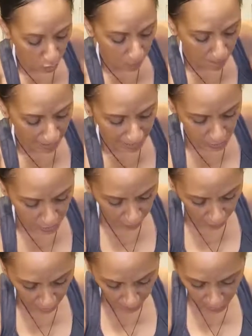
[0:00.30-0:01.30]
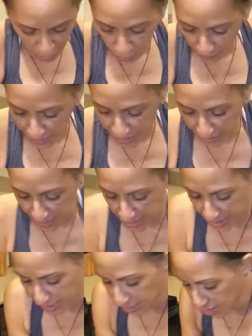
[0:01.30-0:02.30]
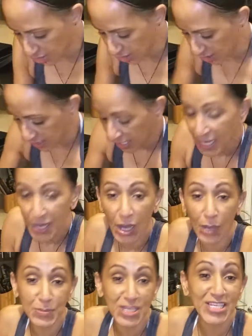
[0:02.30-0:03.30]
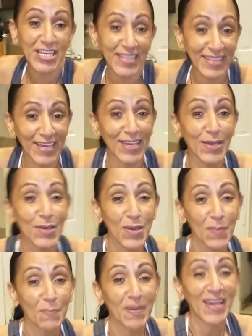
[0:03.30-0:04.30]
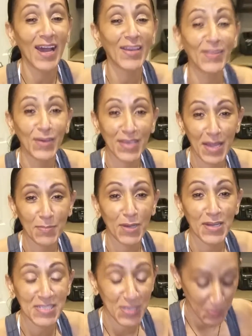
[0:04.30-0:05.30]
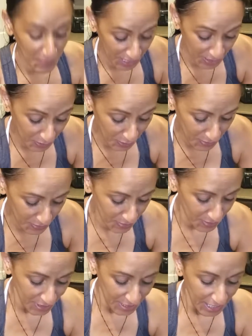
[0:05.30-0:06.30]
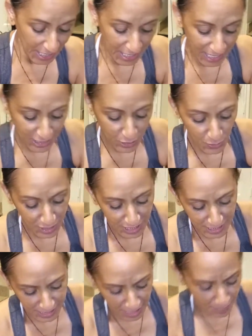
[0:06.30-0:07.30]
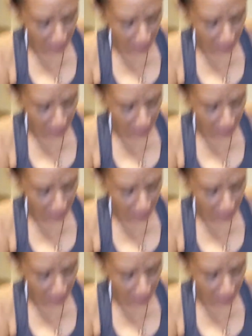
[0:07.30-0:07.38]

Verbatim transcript: Welcome back to another episode of Cindy's Kitchen. I'm Cindy. Hey, hey. Behind the camera is Michael. Howdy, everybody. And as you can see